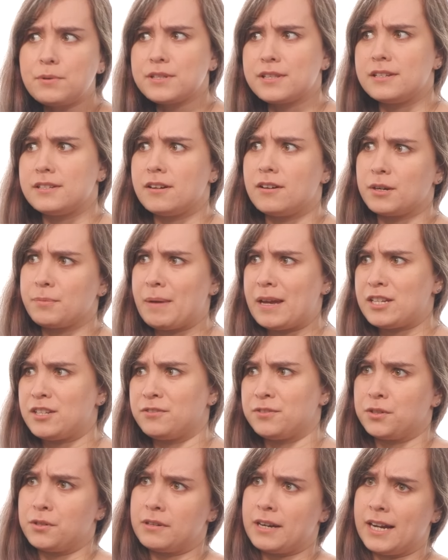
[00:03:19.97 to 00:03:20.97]
was a dark
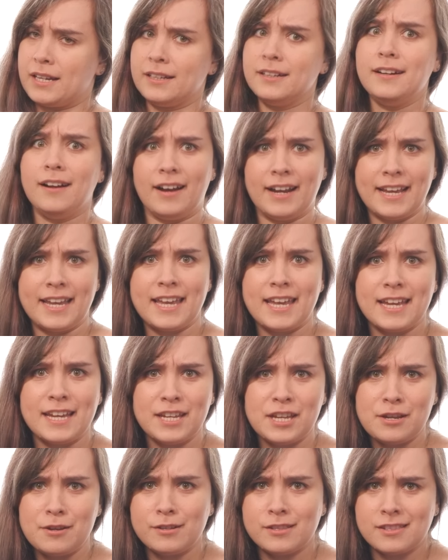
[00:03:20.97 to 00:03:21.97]
metaphor, Ellen, I hear
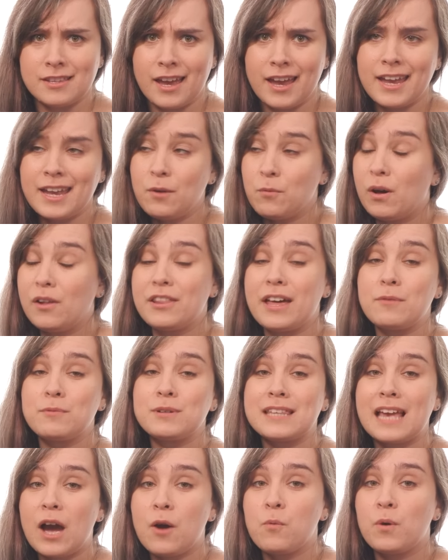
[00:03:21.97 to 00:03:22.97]
you say. Well, that
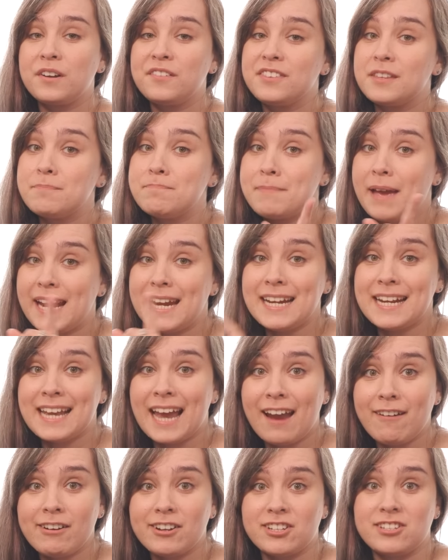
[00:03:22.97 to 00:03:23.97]
was how one of the main
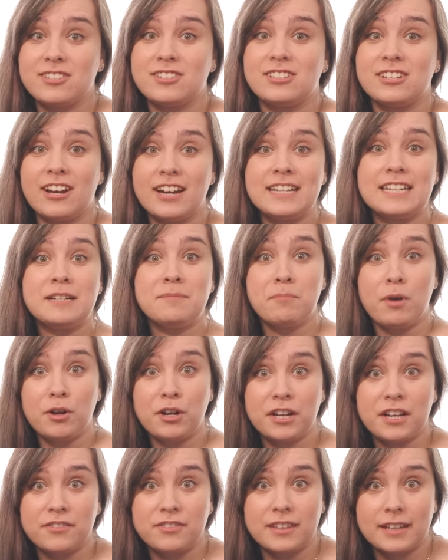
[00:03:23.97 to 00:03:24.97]
characters died in
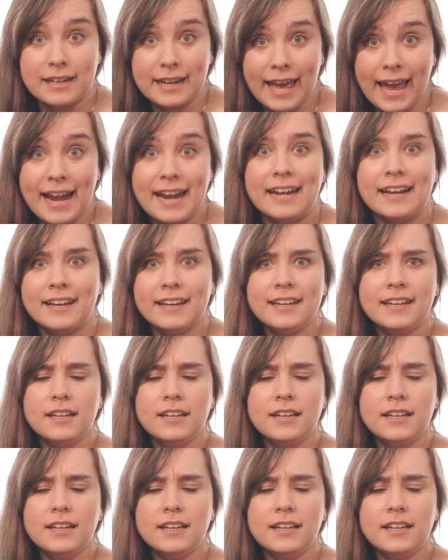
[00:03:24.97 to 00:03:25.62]
Monarch of the Glen.